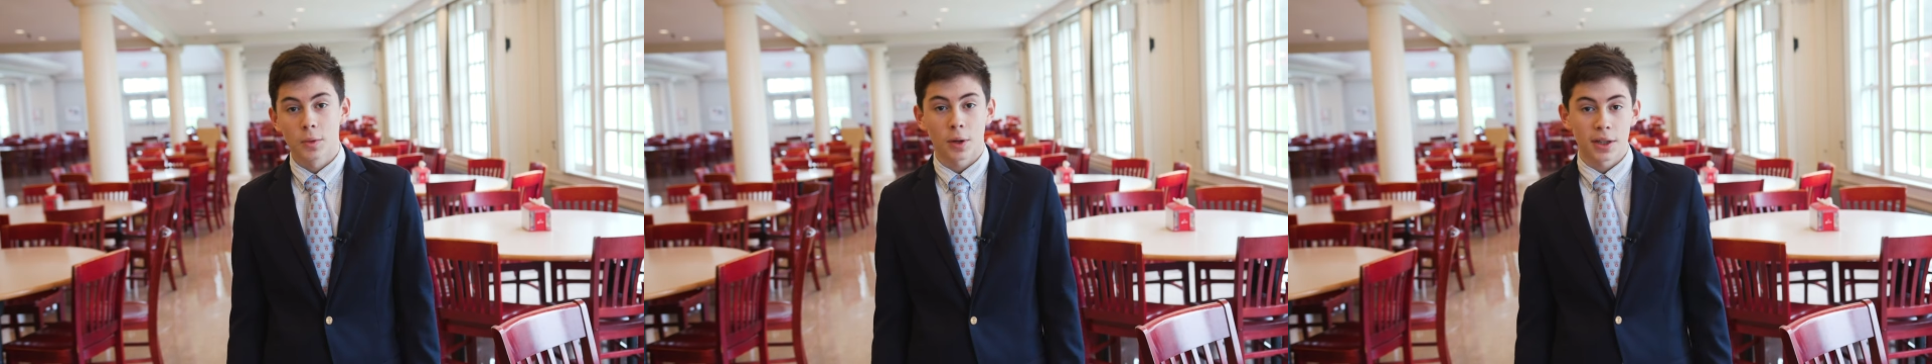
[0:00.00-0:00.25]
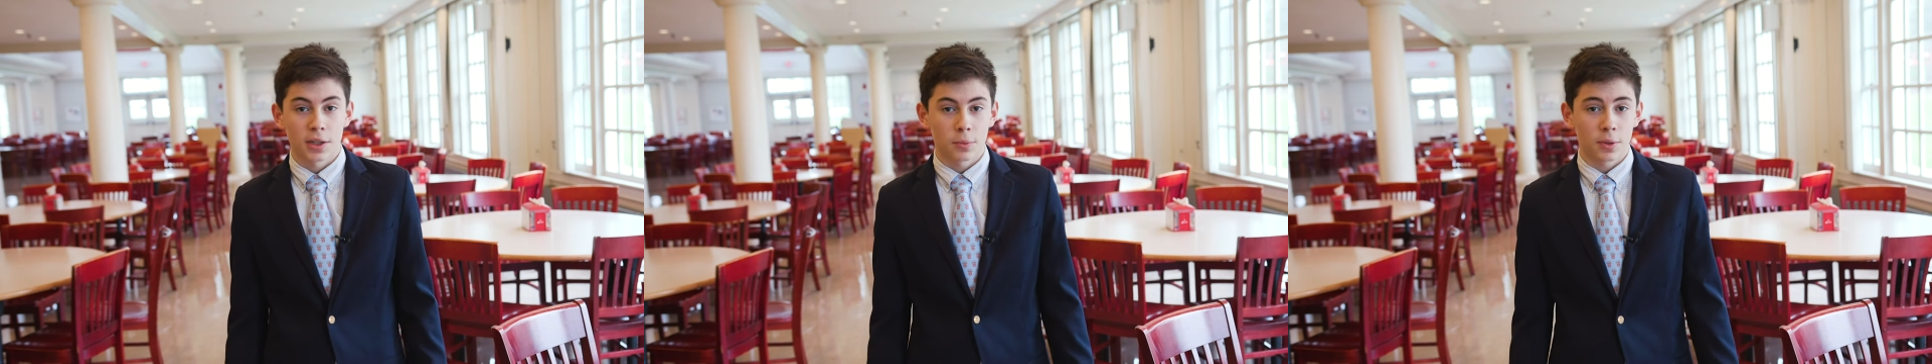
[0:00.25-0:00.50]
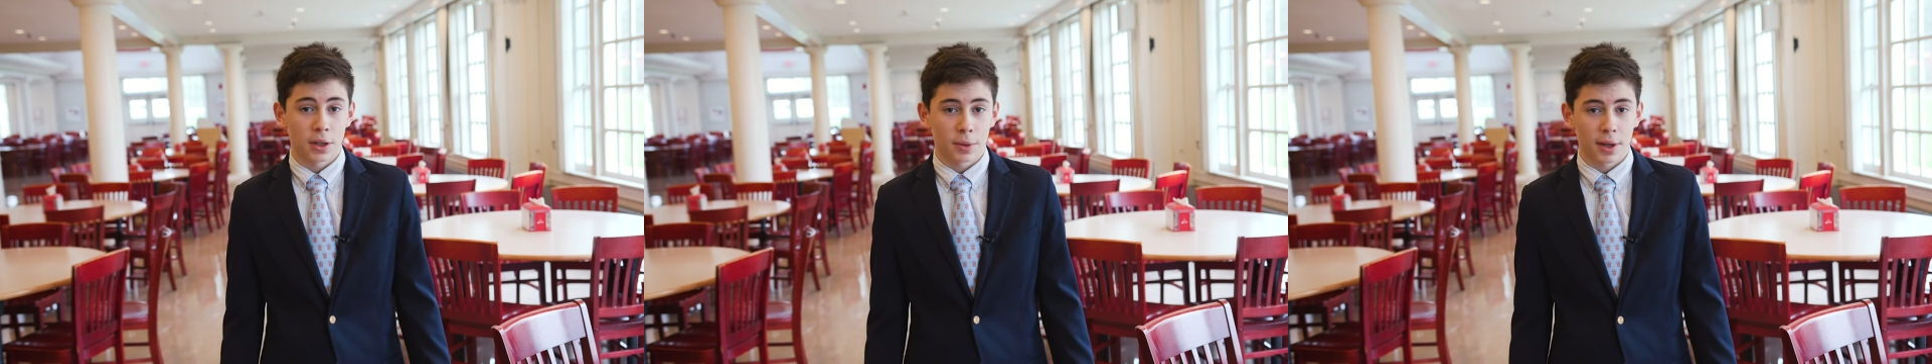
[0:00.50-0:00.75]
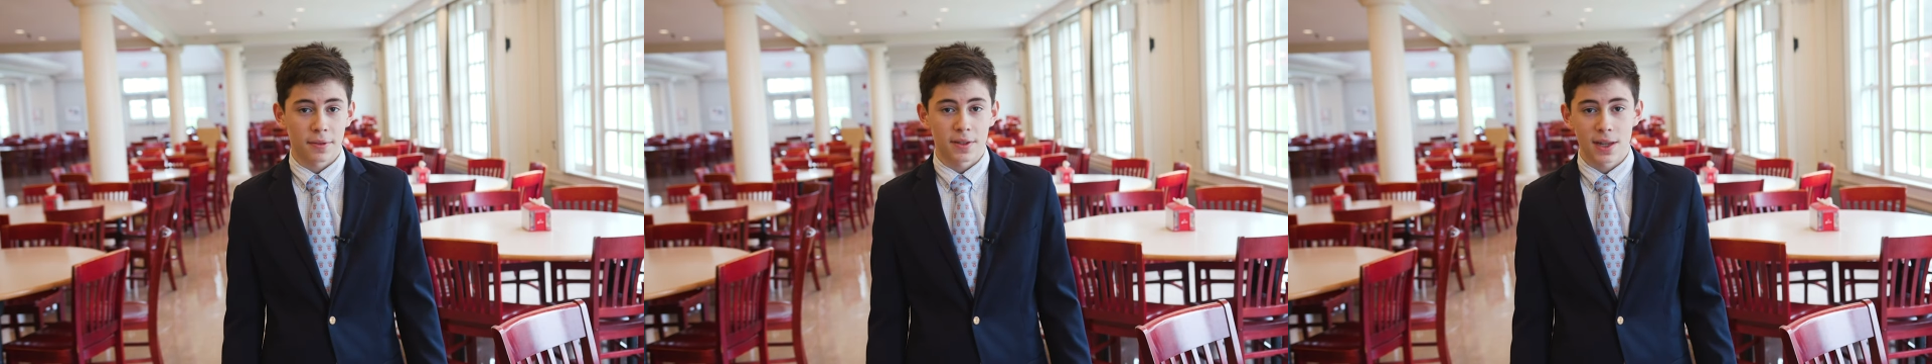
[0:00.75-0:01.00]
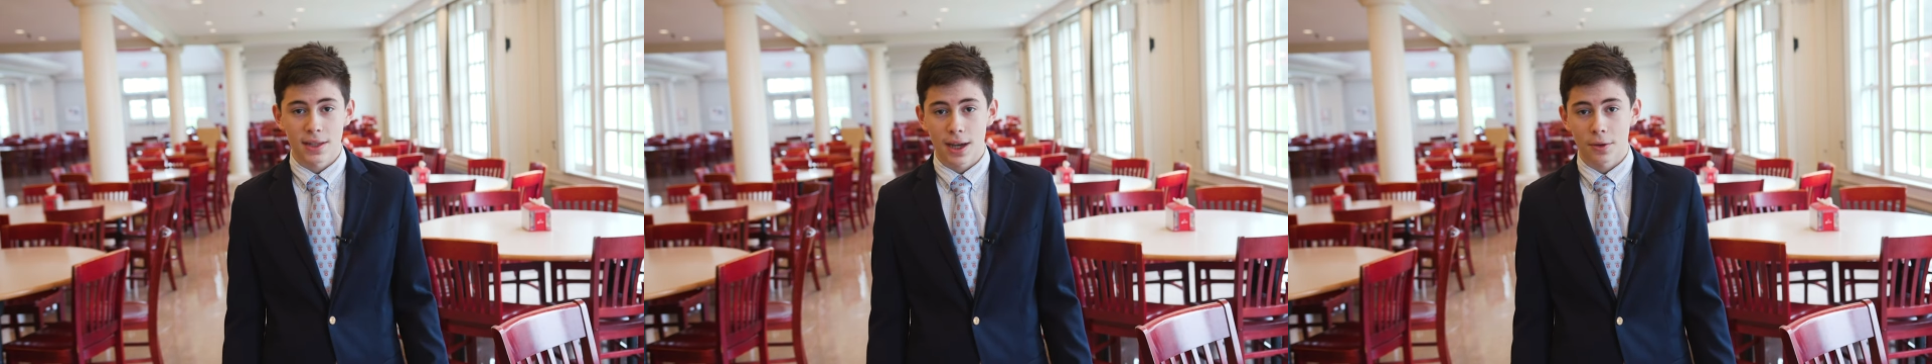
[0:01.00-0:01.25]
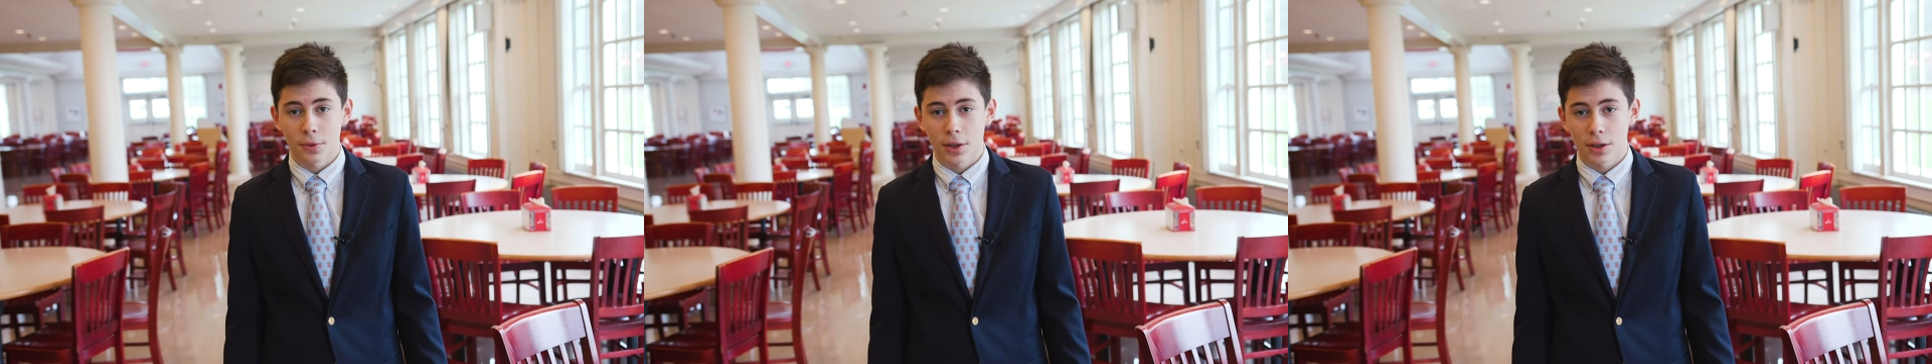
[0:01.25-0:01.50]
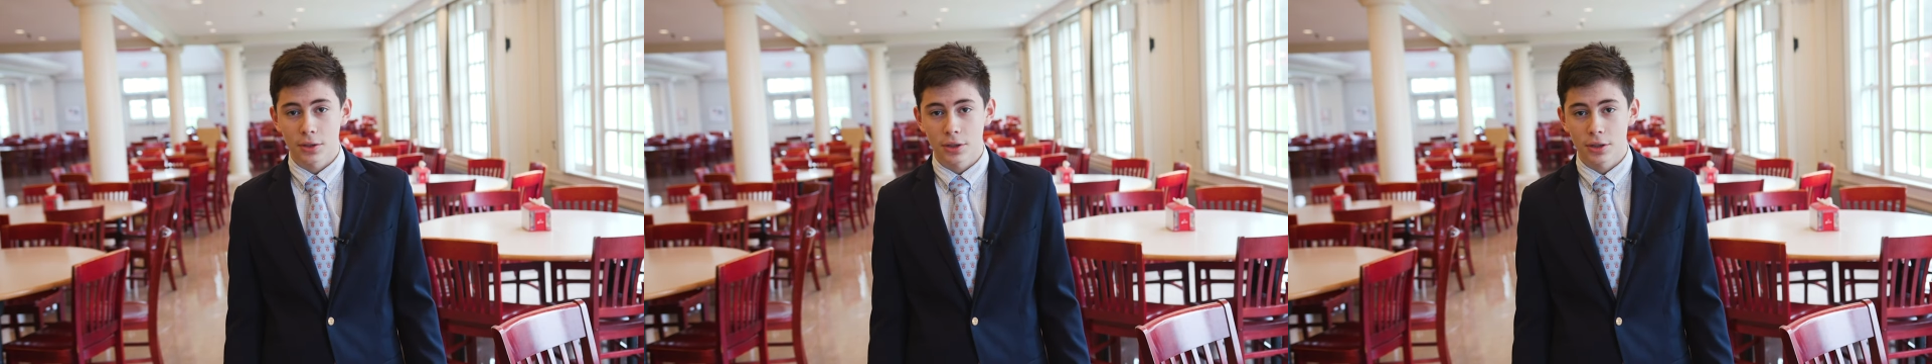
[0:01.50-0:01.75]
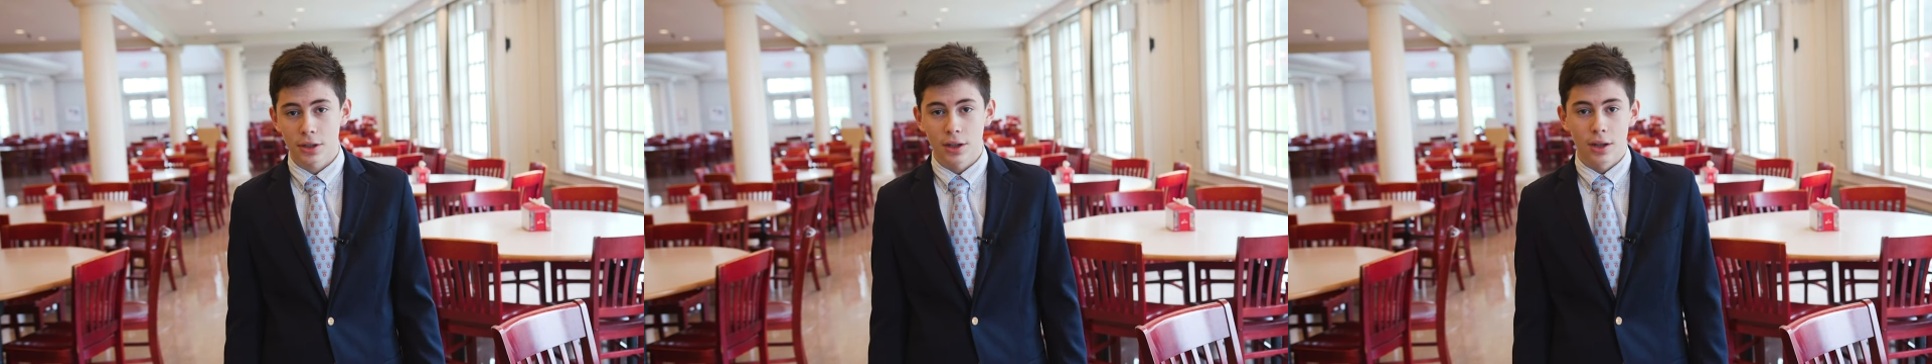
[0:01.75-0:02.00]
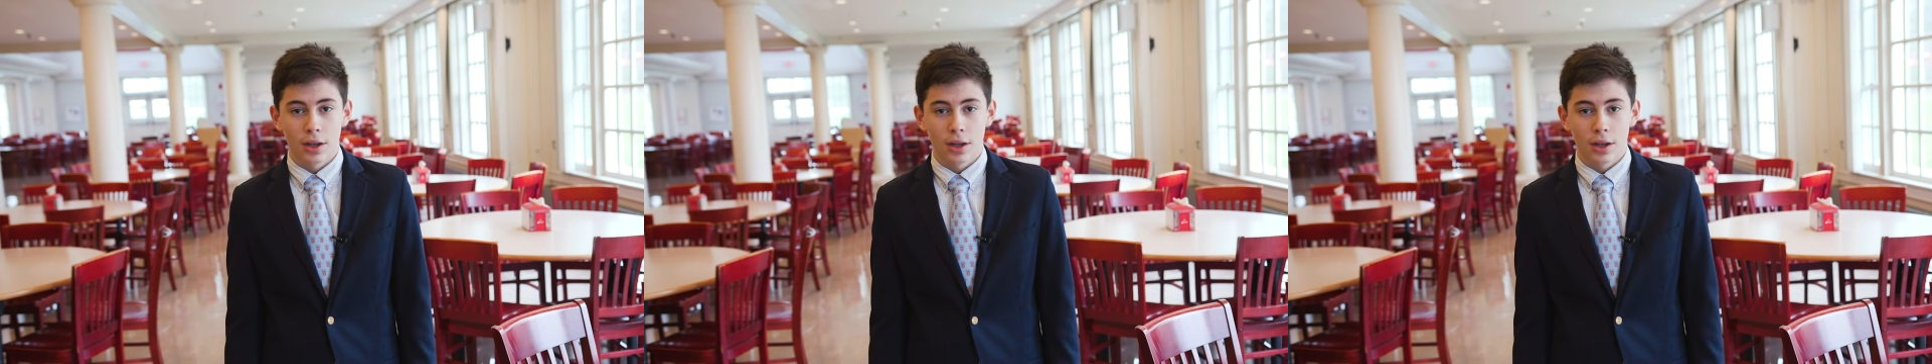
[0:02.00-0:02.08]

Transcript: but twice a week we have sit-down lunch.